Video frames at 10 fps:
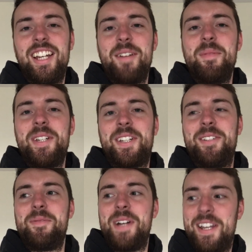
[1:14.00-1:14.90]
and we
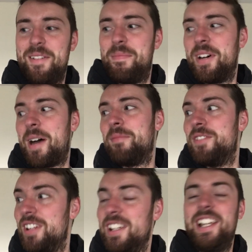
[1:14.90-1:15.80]
can win. But I'm
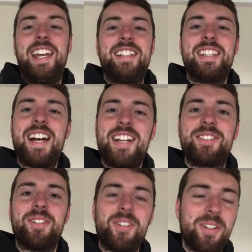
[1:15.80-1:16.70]
running late
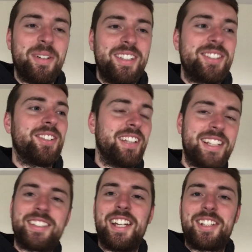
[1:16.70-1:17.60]
as always. So
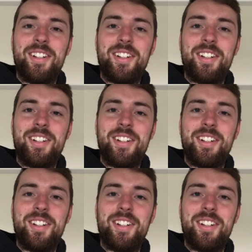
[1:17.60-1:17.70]
let's get